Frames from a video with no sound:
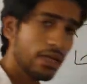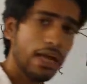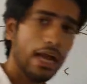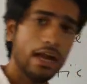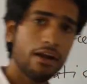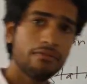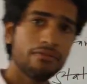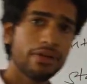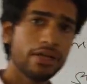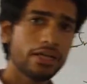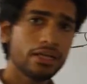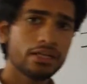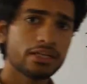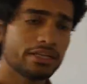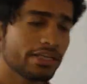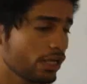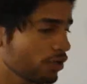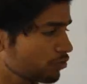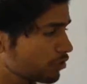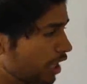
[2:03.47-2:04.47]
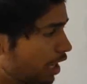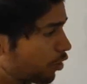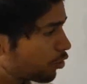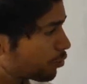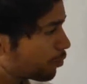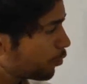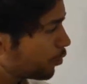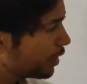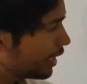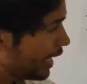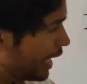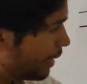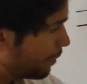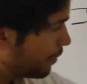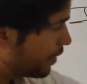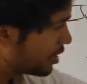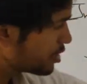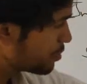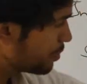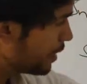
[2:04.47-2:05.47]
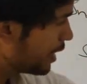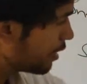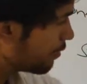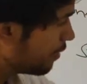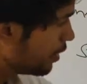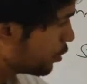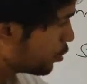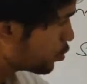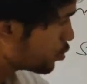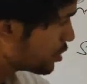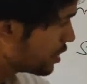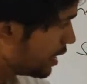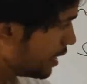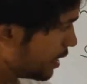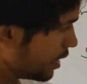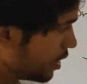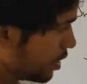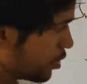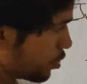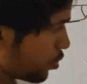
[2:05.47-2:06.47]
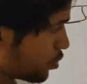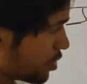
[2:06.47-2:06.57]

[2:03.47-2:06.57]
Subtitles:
And we give the output a plus b equal to c.